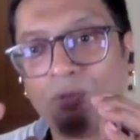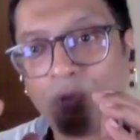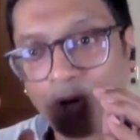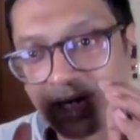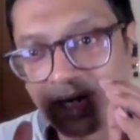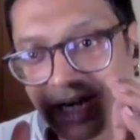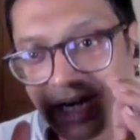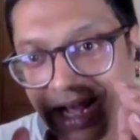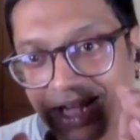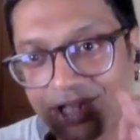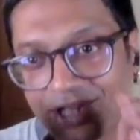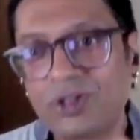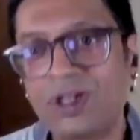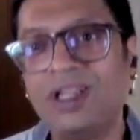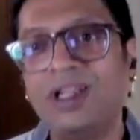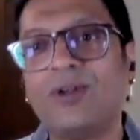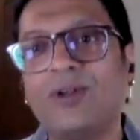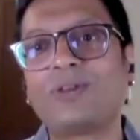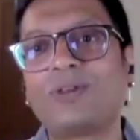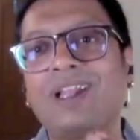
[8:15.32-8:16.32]
what it
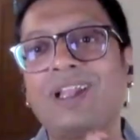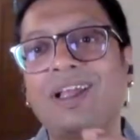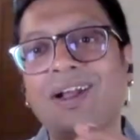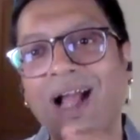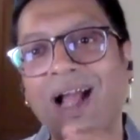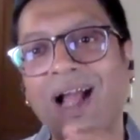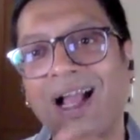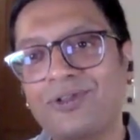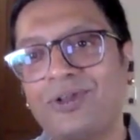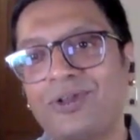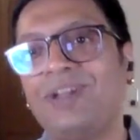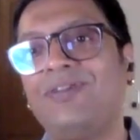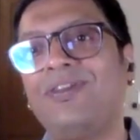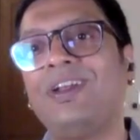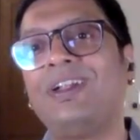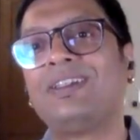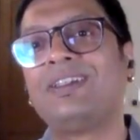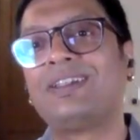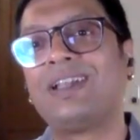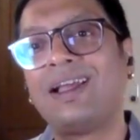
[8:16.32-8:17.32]
actually looks like, actually
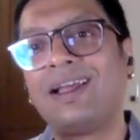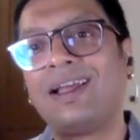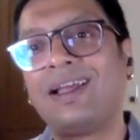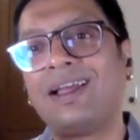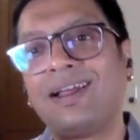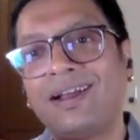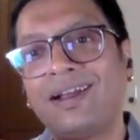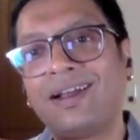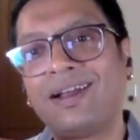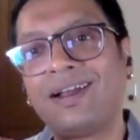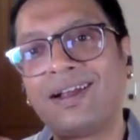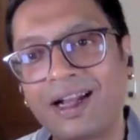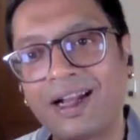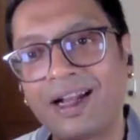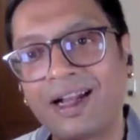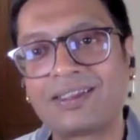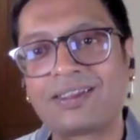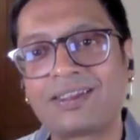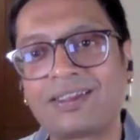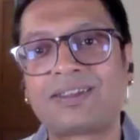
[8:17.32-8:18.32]
feels like,
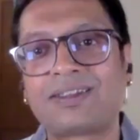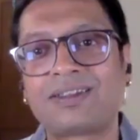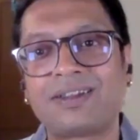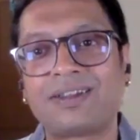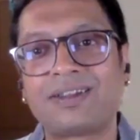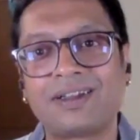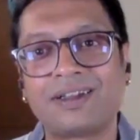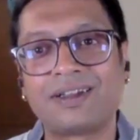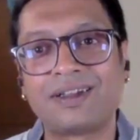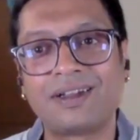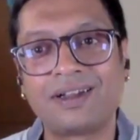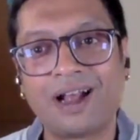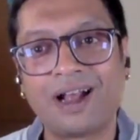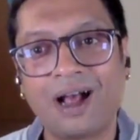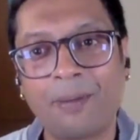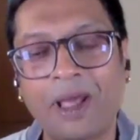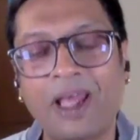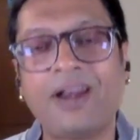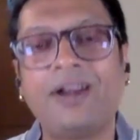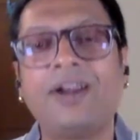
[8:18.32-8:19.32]
that is
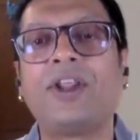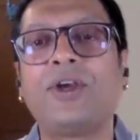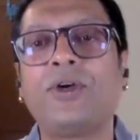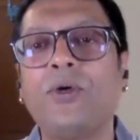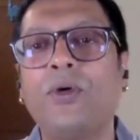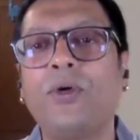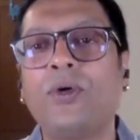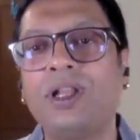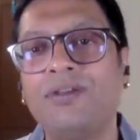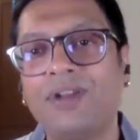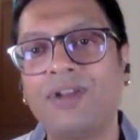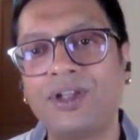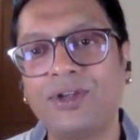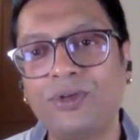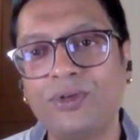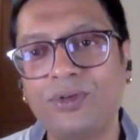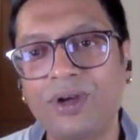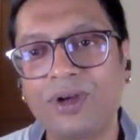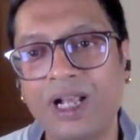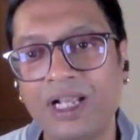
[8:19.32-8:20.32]
apparent to you only
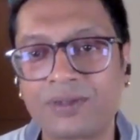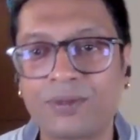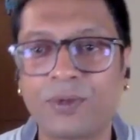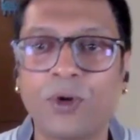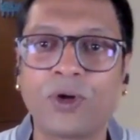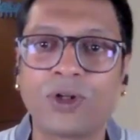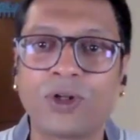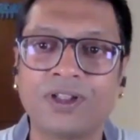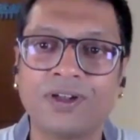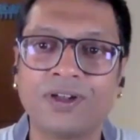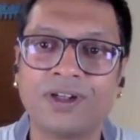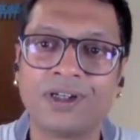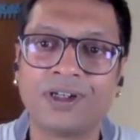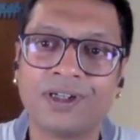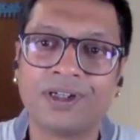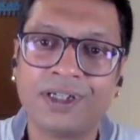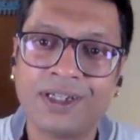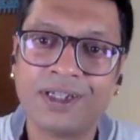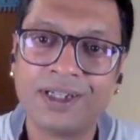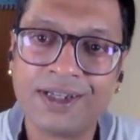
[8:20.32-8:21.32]
when you explore
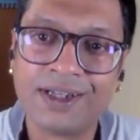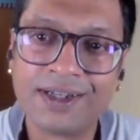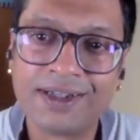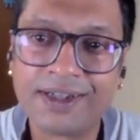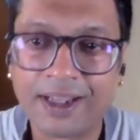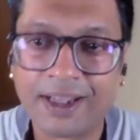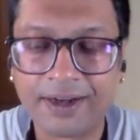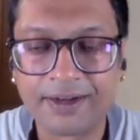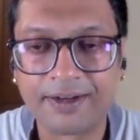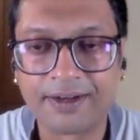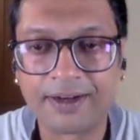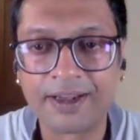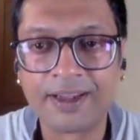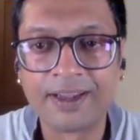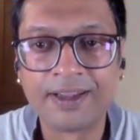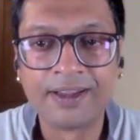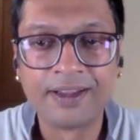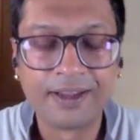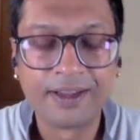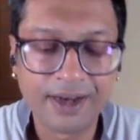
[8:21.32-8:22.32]
the territory,
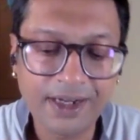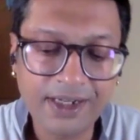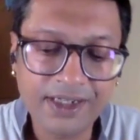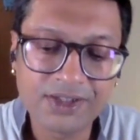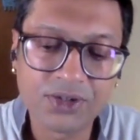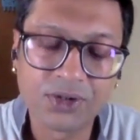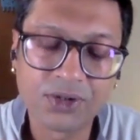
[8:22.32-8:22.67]
right?